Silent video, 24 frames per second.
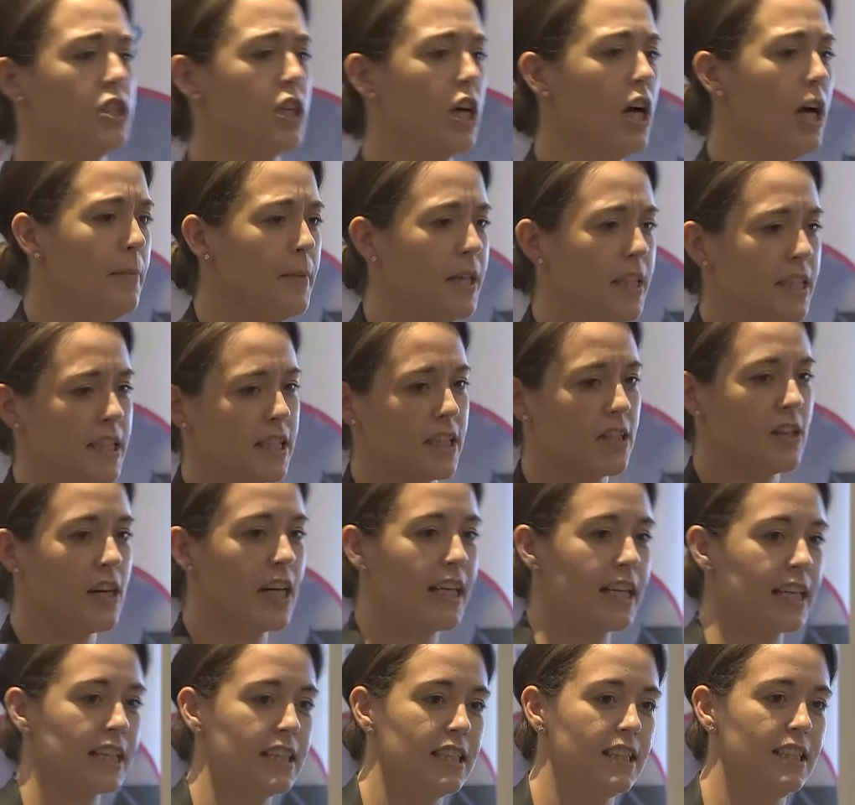German and
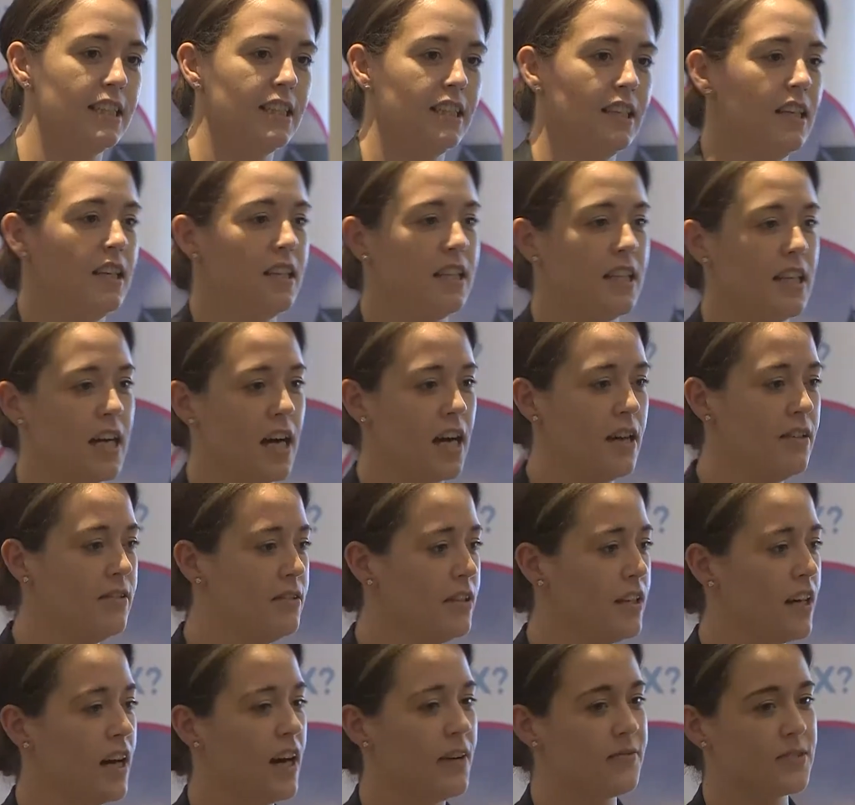I can, you know,
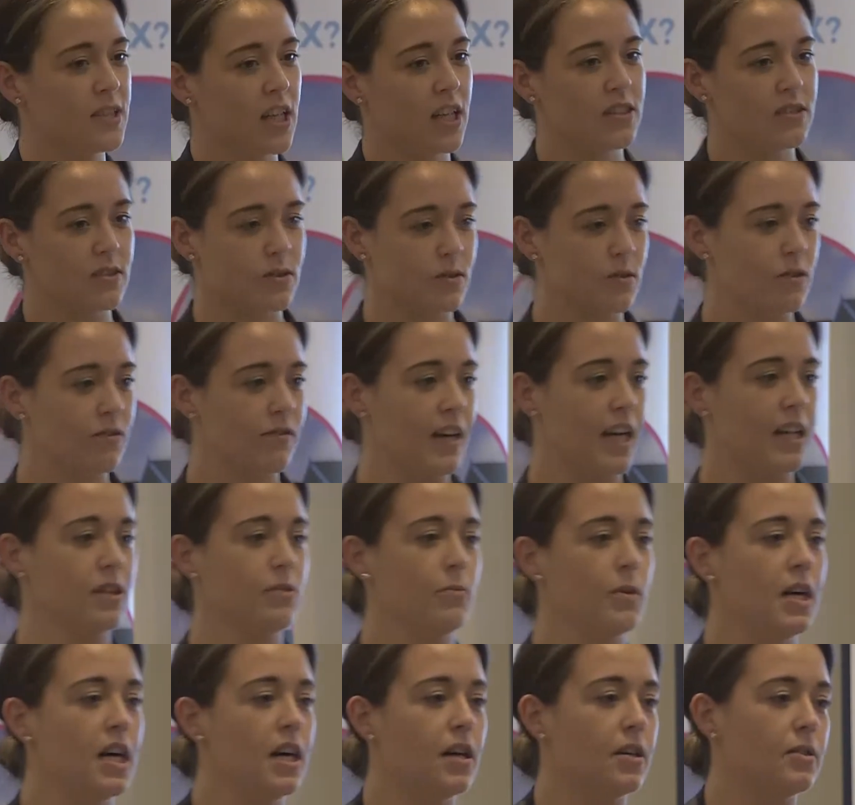I've danced all around the
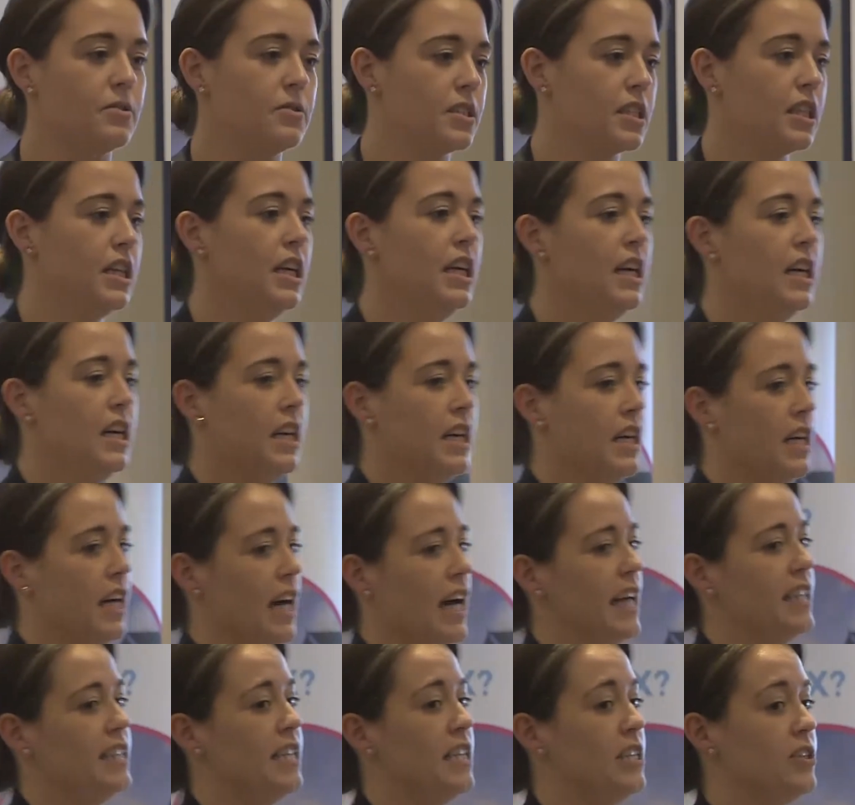world.
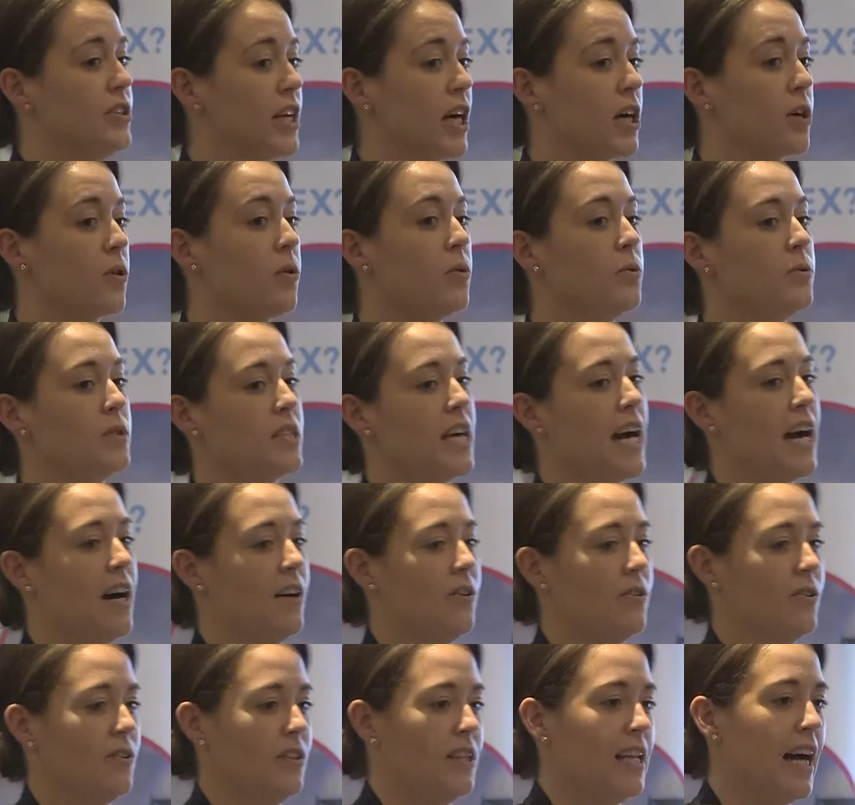And then you get called
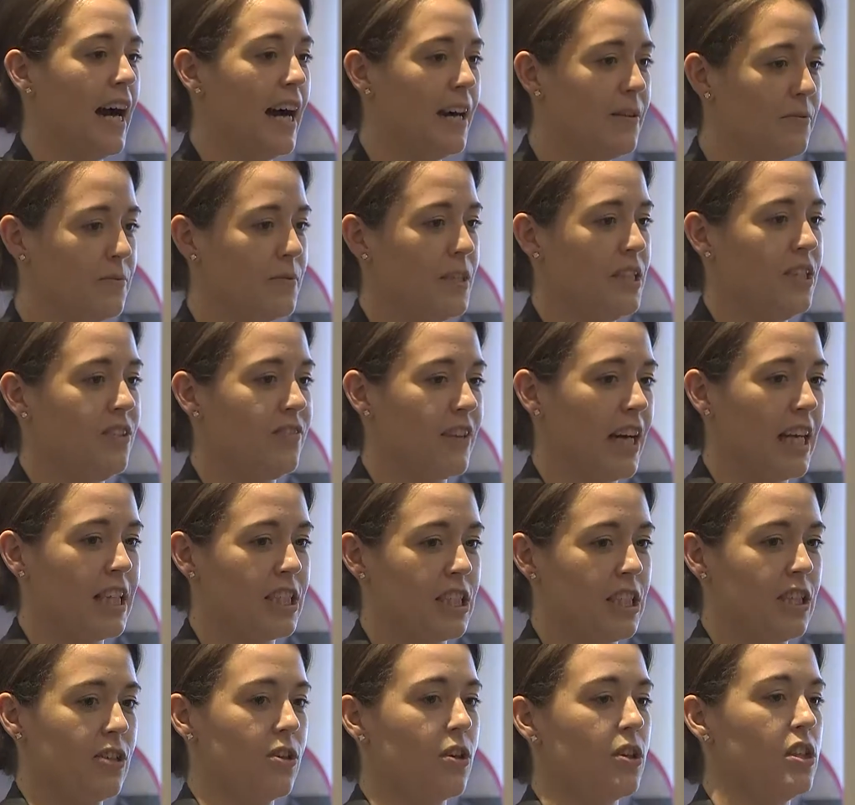out on that when you've
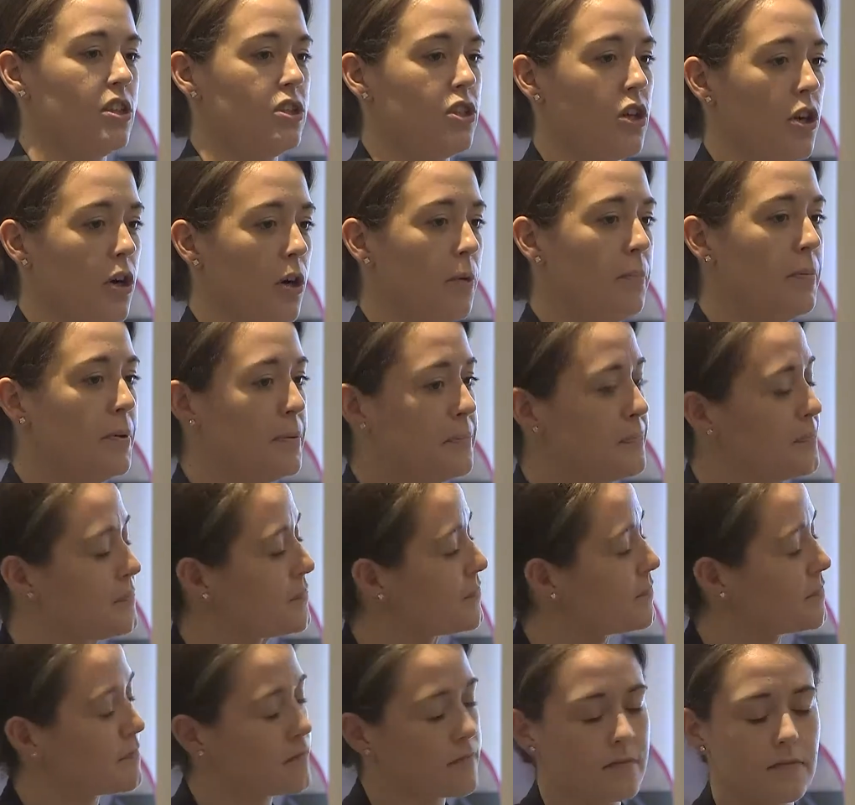actually got the job.
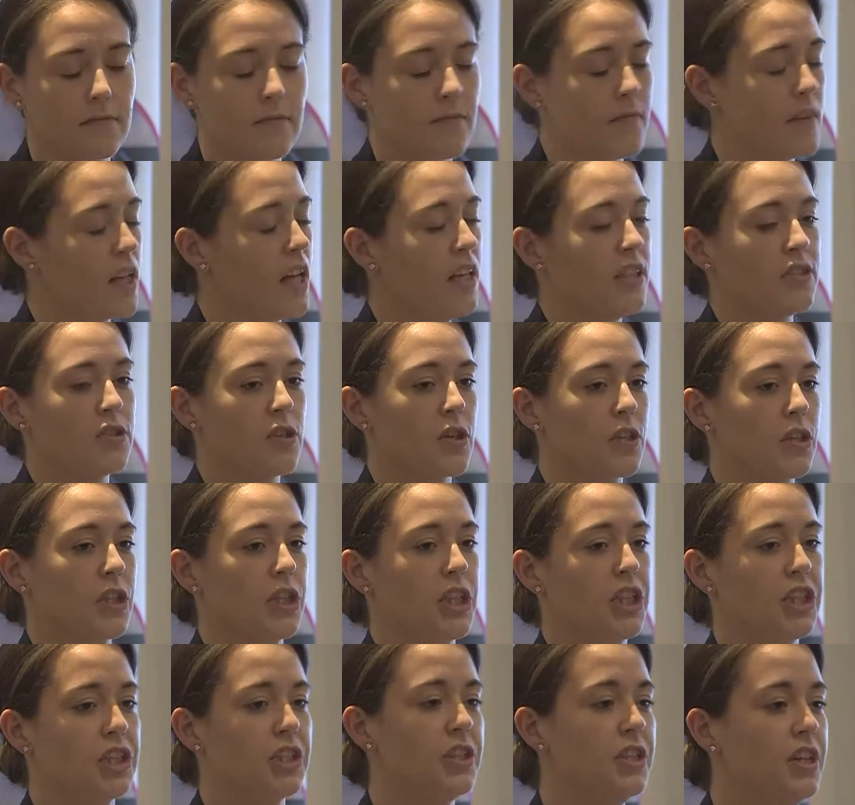It's not
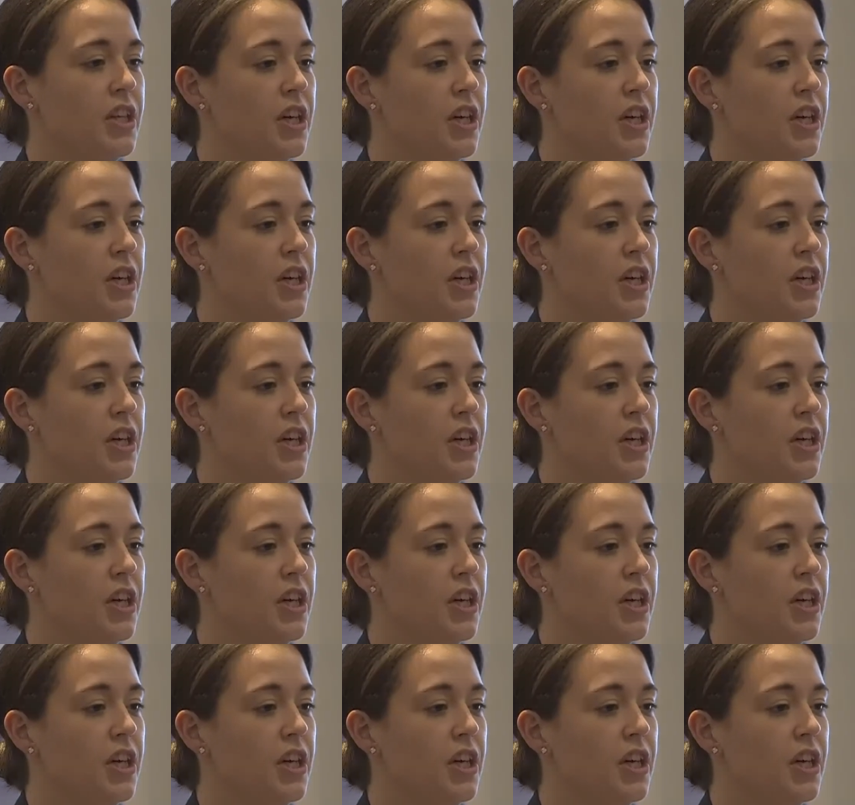good.